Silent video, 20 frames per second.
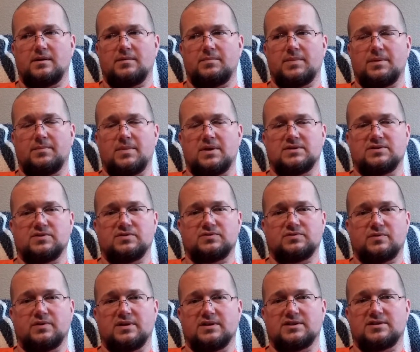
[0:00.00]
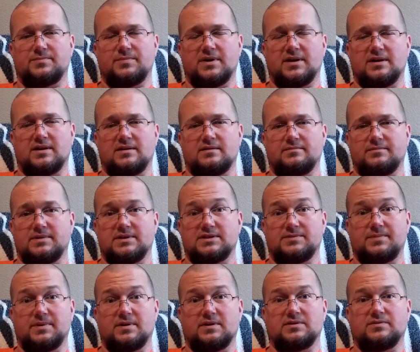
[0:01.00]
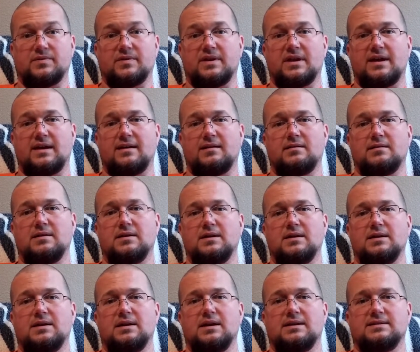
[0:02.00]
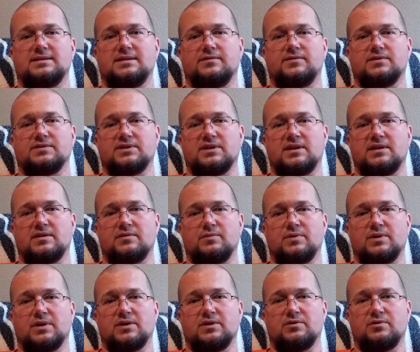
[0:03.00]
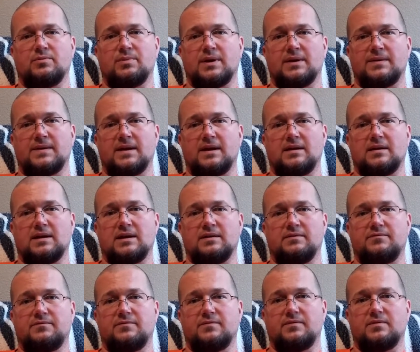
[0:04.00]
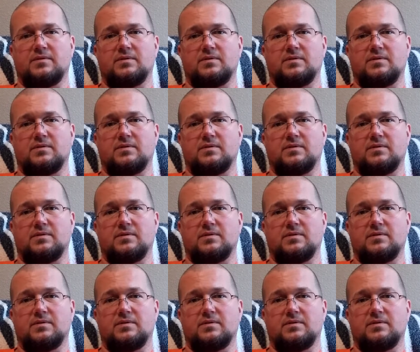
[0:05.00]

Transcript: my muscle soreness and my experience with that. See if there's anything we can do about that. If